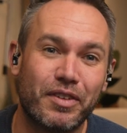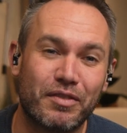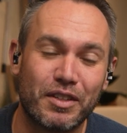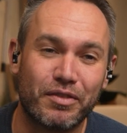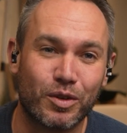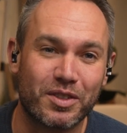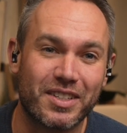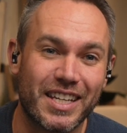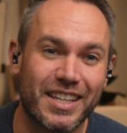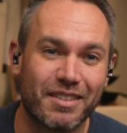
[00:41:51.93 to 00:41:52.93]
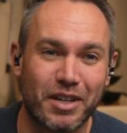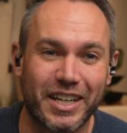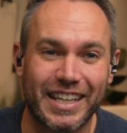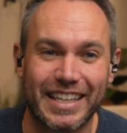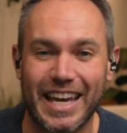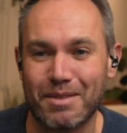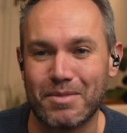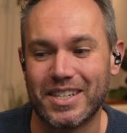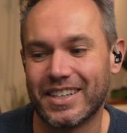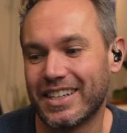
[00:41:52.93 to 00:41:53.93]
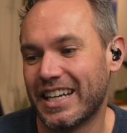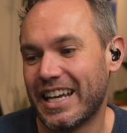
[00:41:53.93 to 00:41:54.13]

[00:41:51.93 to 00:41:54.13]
54C, the Viking, came in,